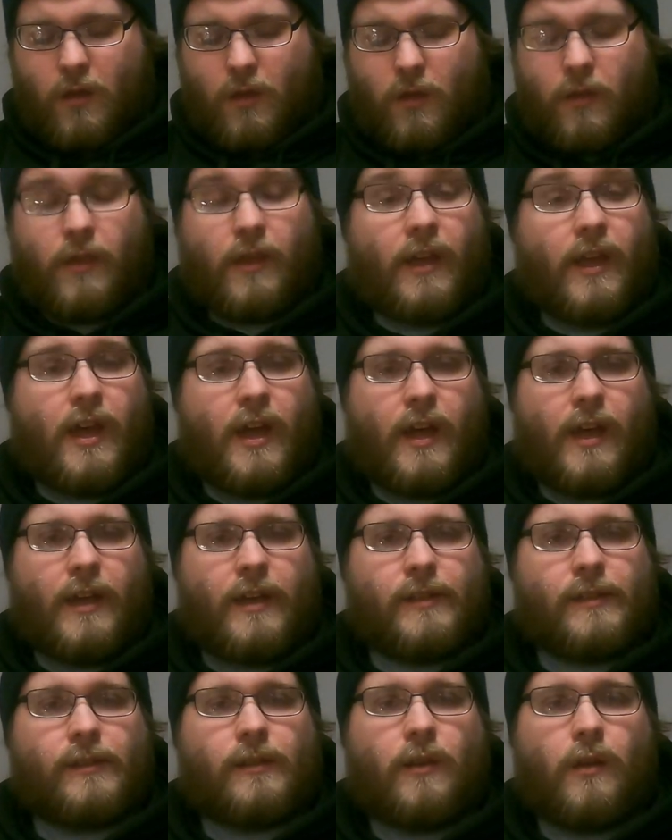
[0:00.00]
the
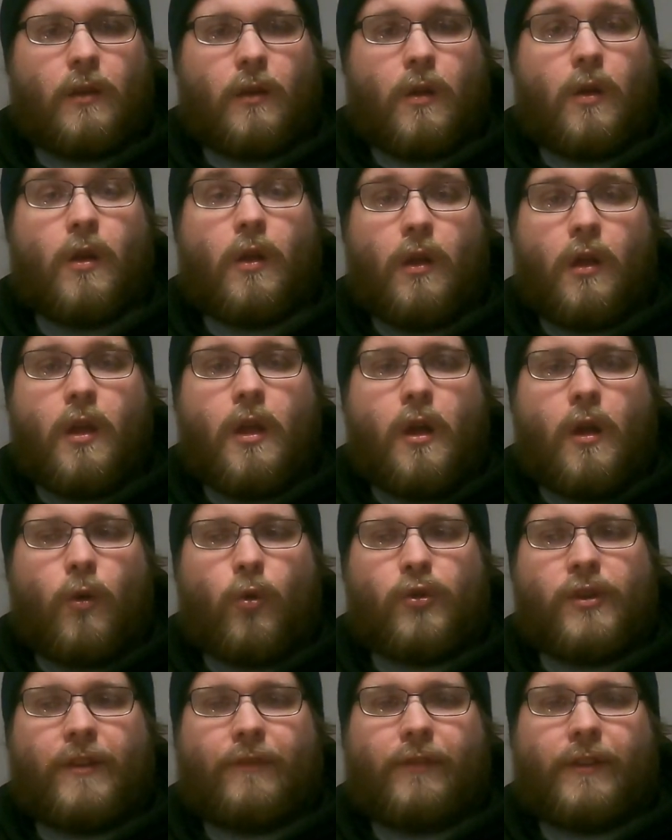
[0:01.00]
guys,
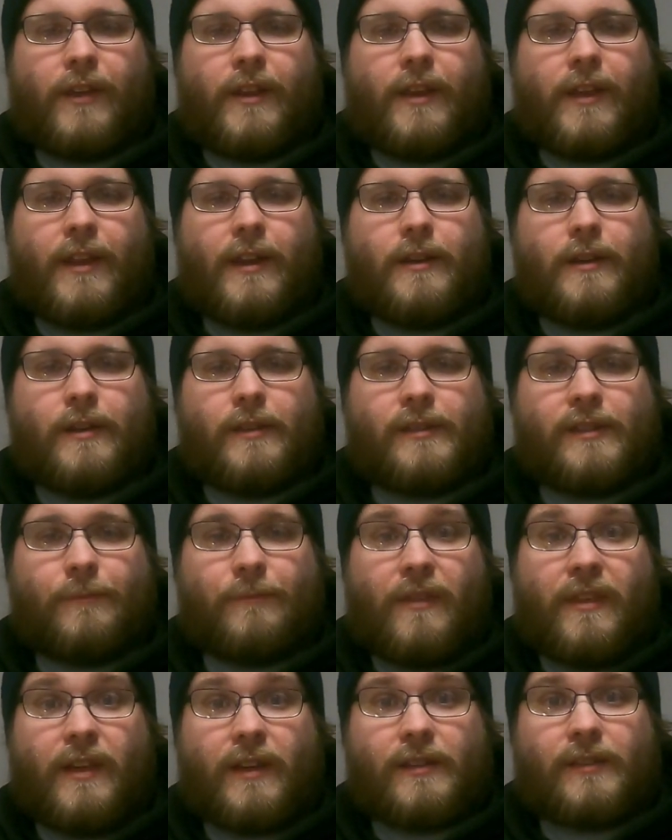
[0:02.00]
we're definitely going to get into some
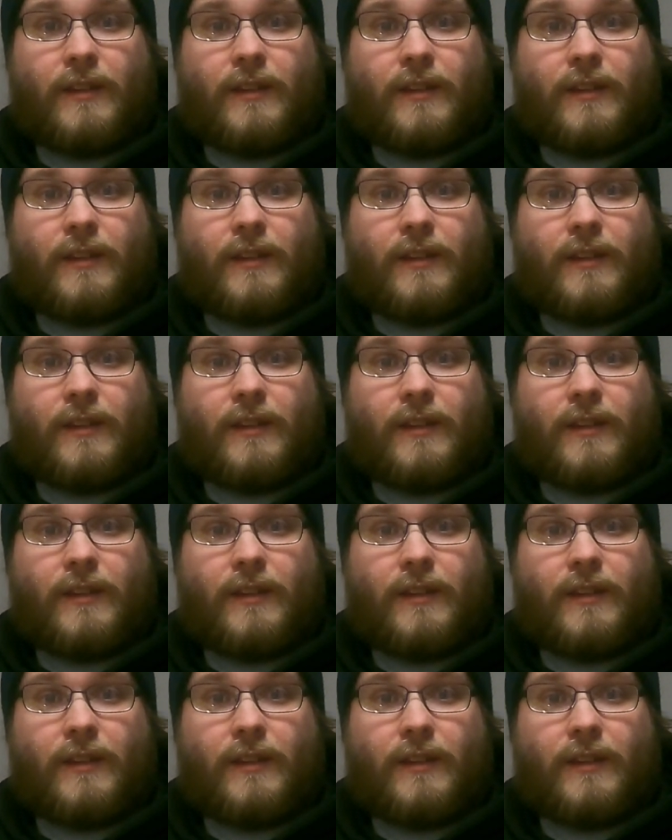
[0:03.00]
thick